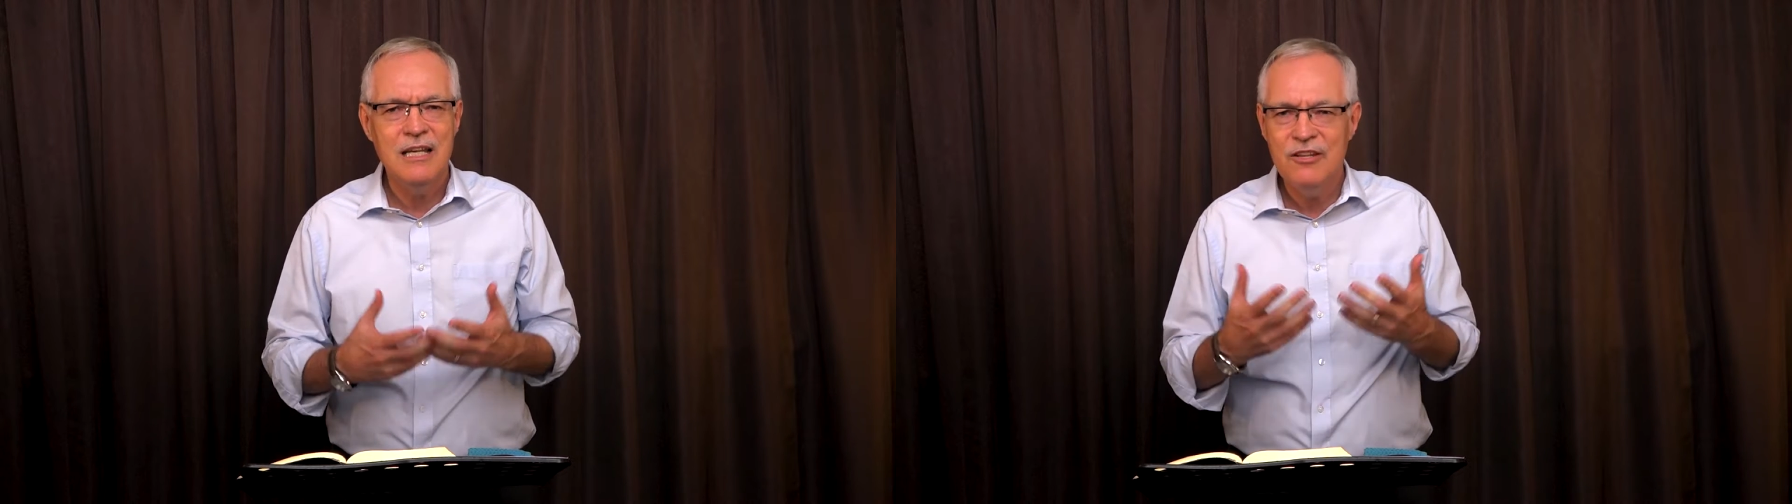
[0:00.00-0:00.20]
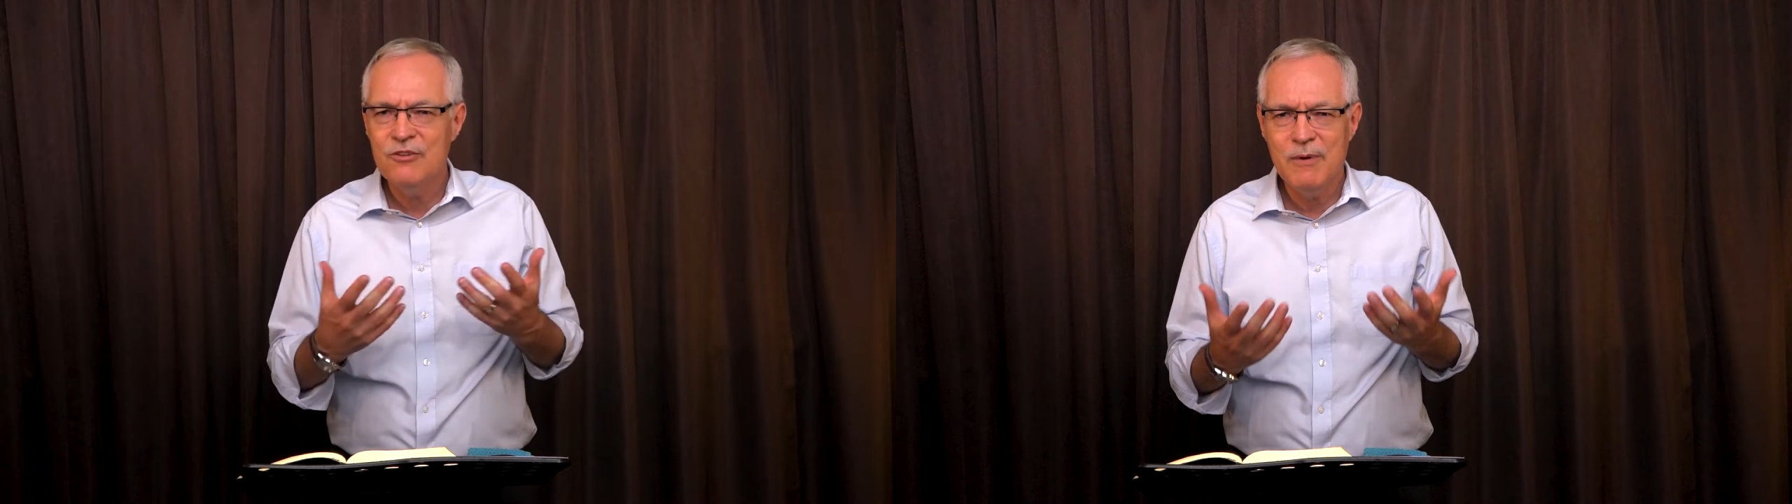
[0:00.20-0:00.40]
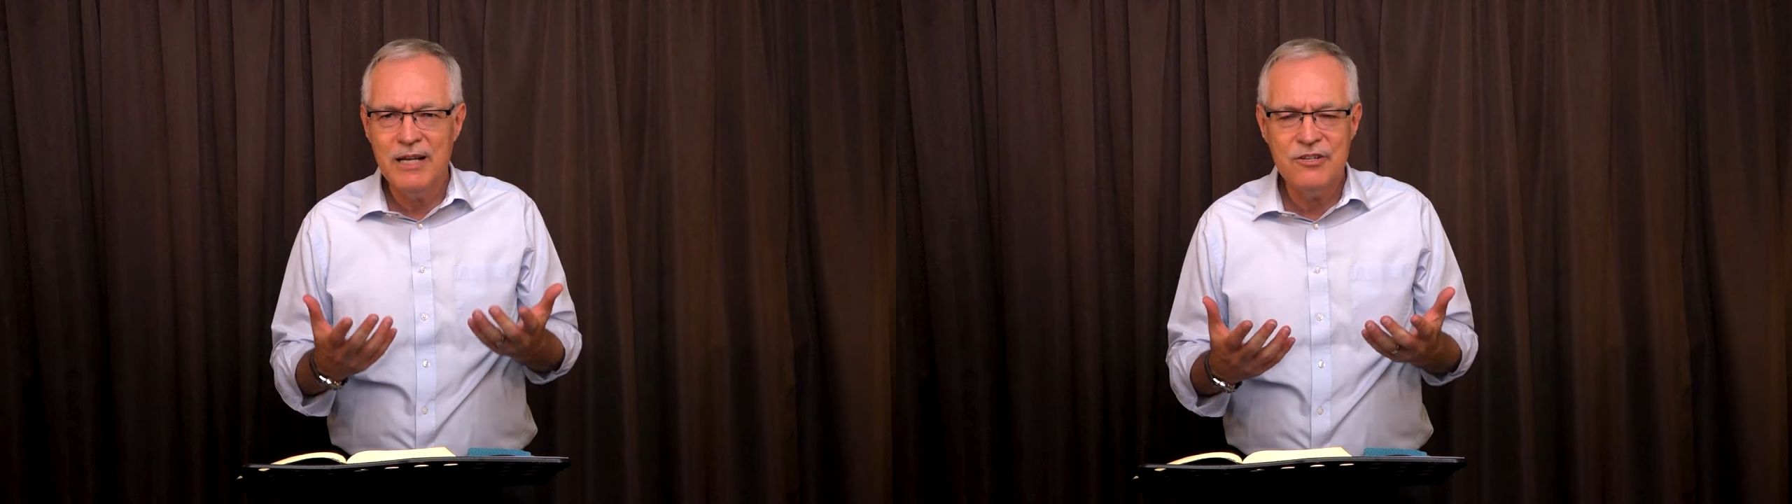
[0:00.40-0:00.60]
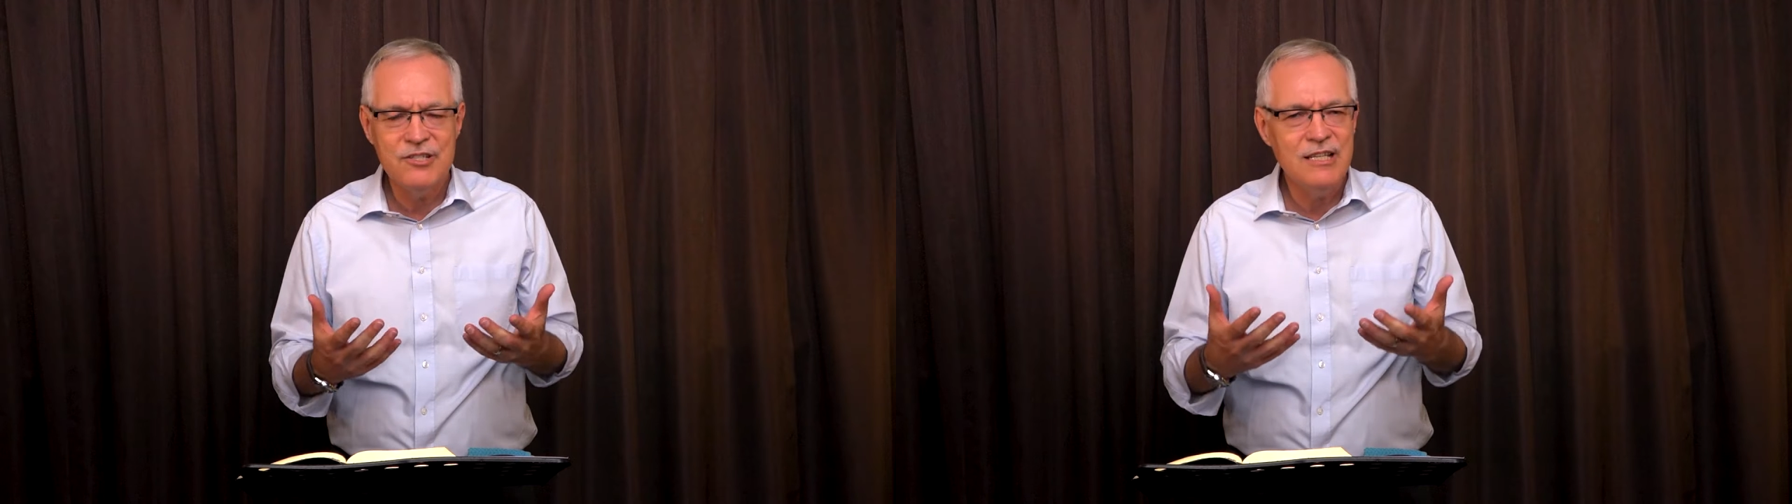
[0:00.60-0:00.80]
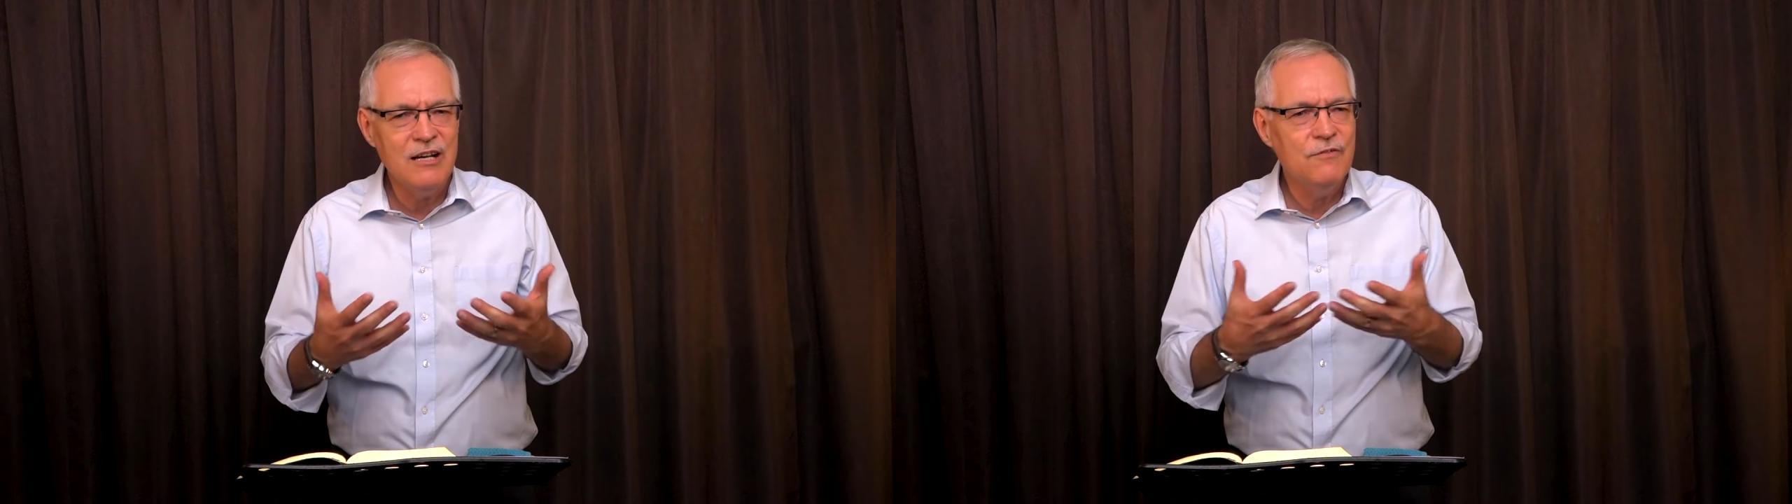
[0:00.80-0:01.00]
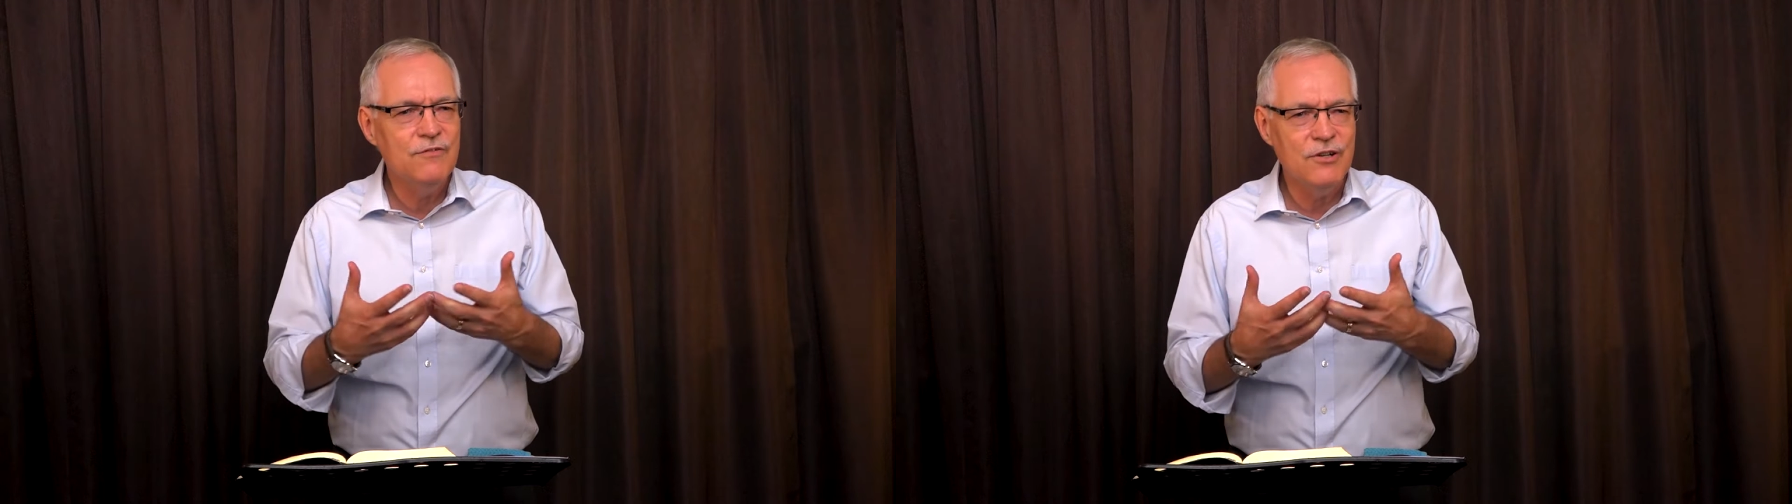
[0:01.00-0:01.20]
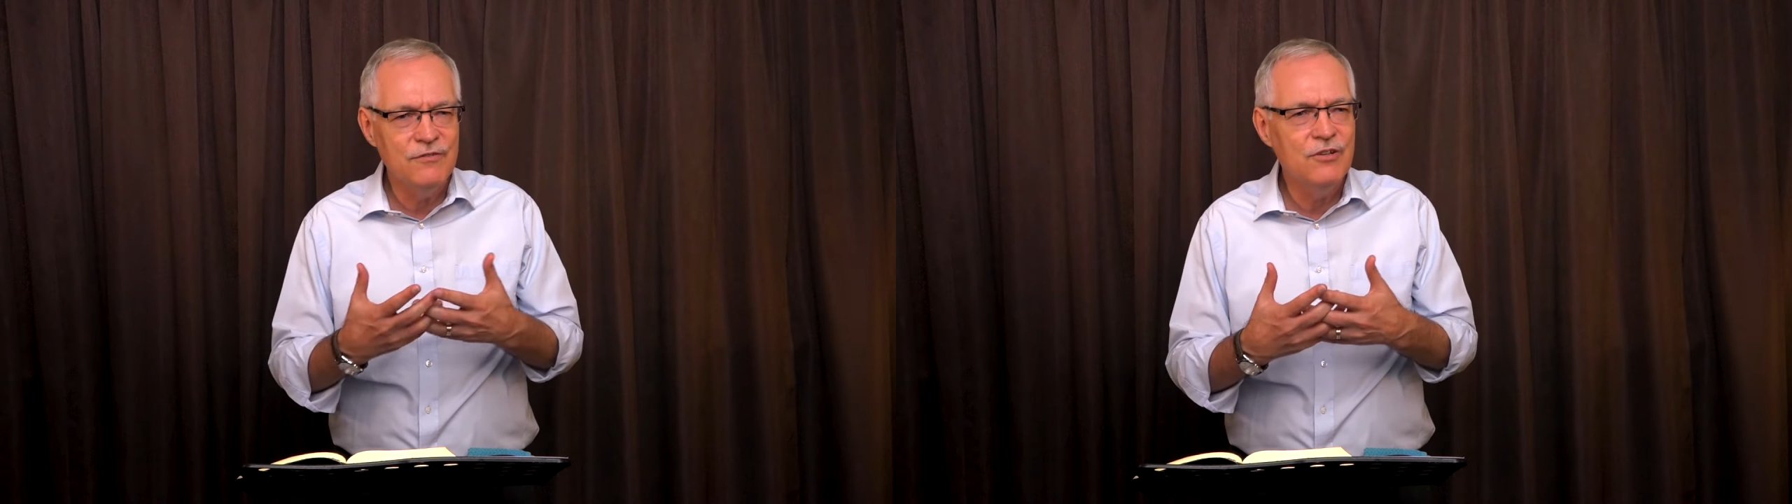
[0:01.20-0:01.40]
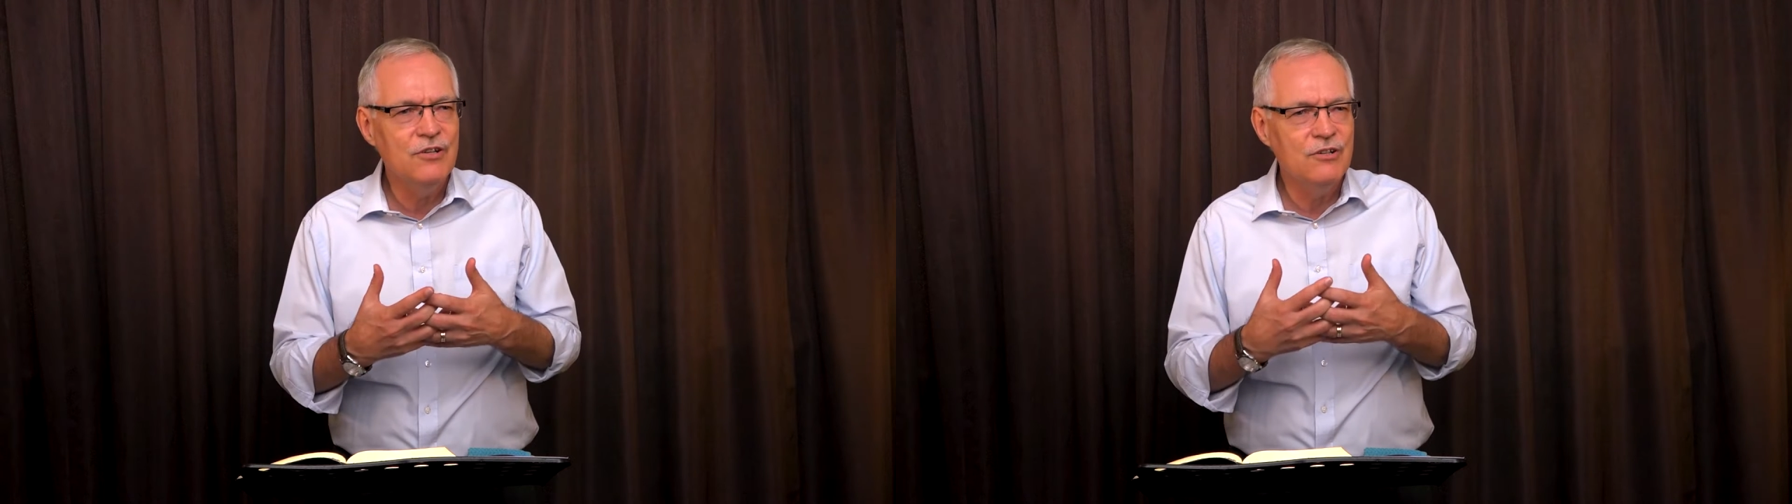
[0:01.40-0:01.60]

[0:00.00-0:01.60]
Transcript: either by yourself or if you're